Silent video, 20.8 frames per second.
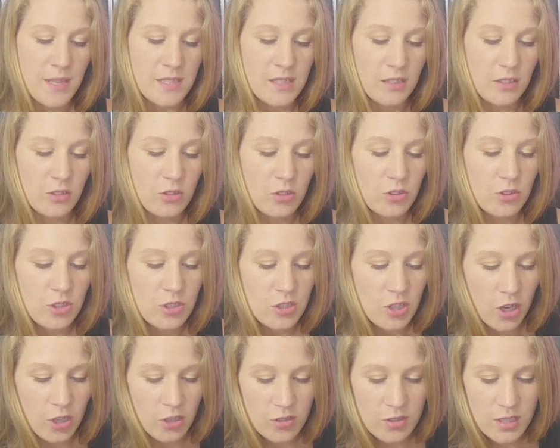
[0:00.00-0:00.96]
It's a little on the
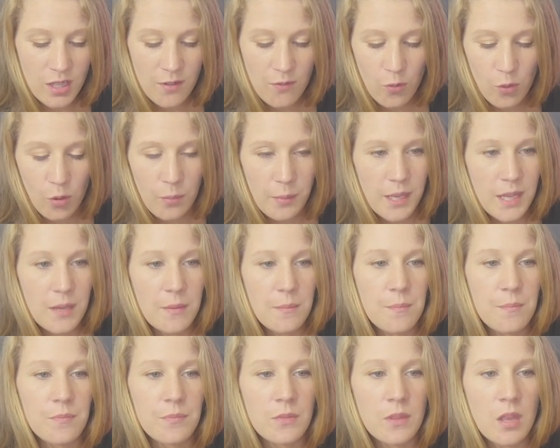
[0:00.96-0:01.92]
darker side for
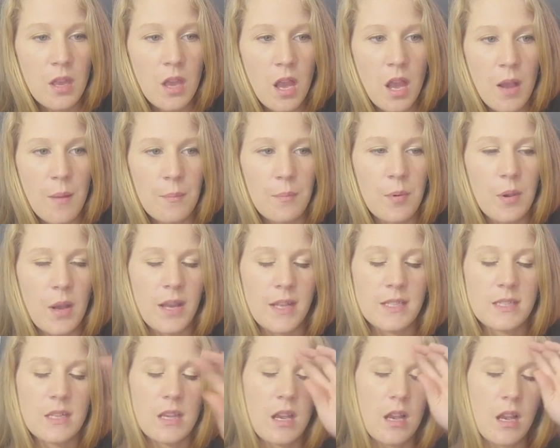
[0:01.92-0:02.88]
me, but